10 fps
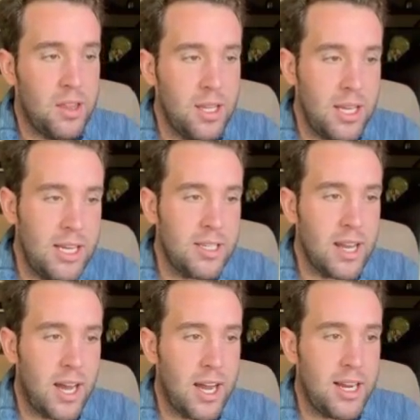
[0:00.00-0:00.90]
These
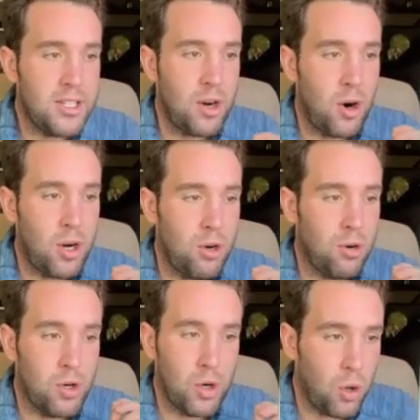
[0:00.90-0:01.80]
guys are
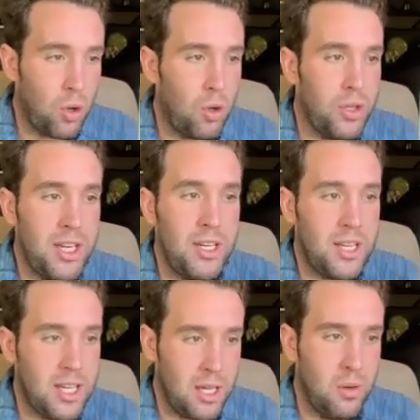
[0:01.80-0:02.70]
your
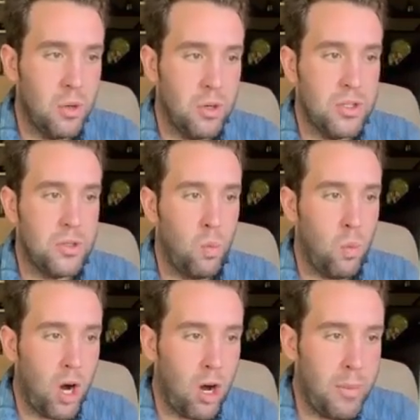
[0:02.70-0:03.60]
golden keywords.
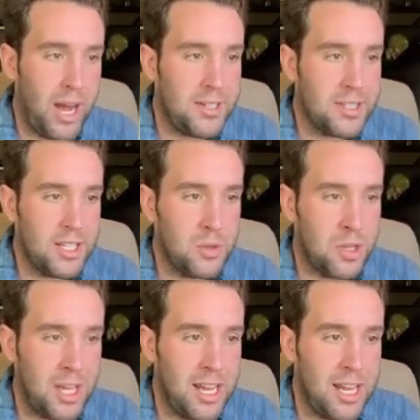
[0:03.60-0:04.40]
Wall baskets with